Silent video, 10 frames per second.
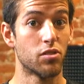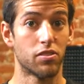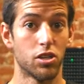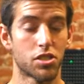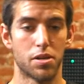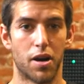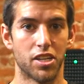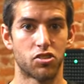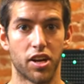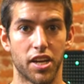overlooked in
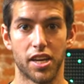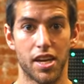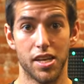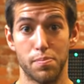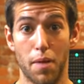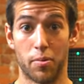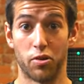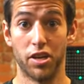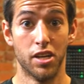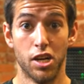mind training is memory.